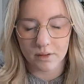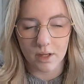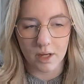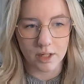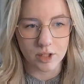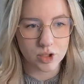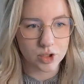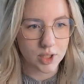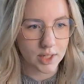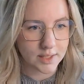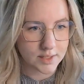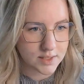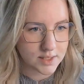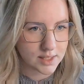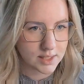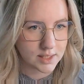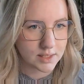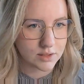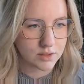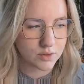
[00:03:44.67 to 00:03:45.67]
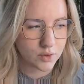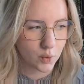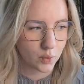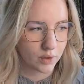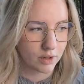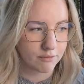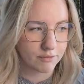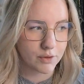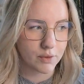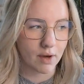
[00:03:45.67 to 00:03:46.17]
addresses, or
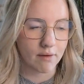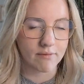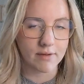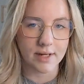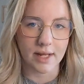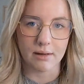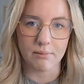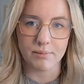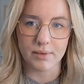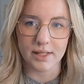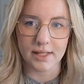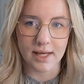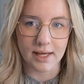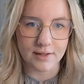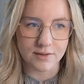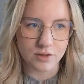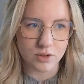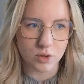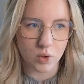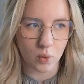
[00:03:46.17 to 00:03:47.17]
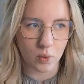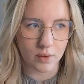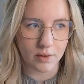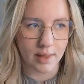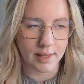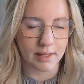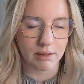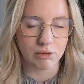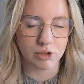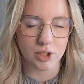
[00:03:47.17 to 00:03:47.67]
if you have an NPS score
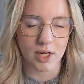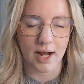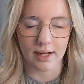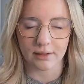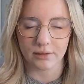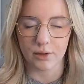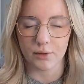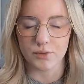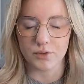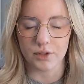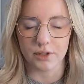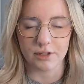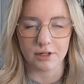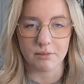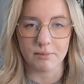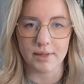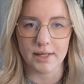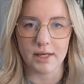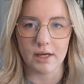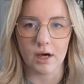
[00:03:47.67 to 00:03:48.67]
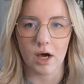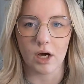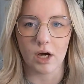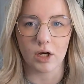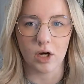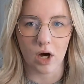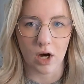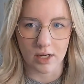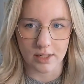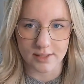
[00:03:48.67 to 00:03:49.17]
that you track, those are going to be a
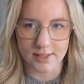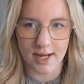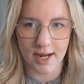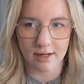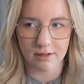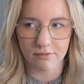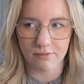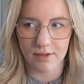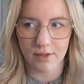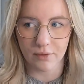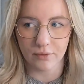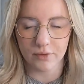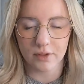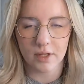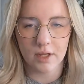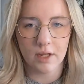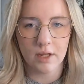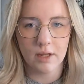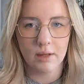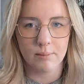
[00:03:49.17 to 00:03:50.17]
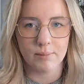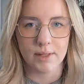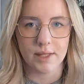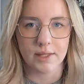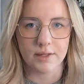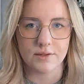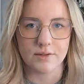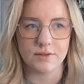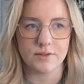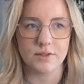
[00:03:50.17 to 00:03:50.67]
contact field,
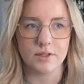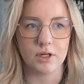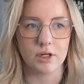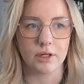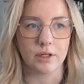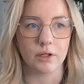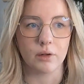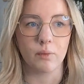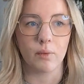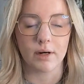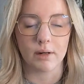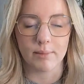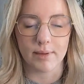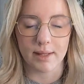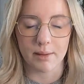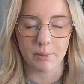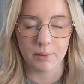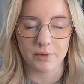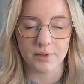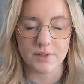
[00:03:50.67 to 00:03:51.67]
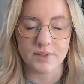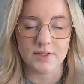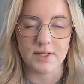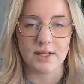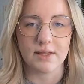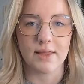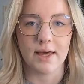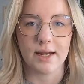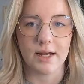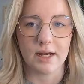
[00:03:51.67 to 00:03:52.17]
because you're going to want to be able to
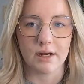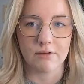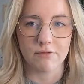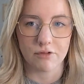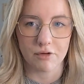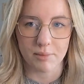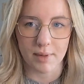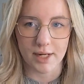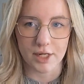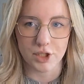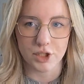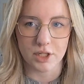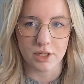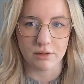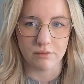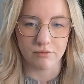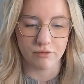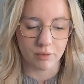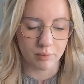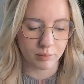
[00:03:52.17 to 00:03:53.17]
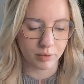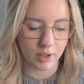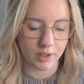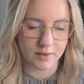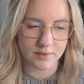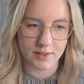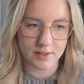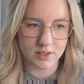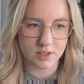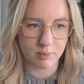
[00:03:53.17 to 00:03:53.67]
see that information from
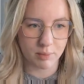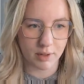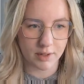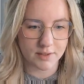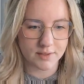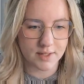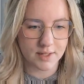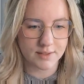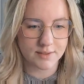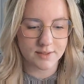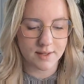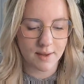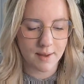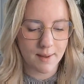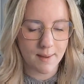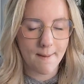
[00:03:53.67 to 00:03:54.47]
process to process.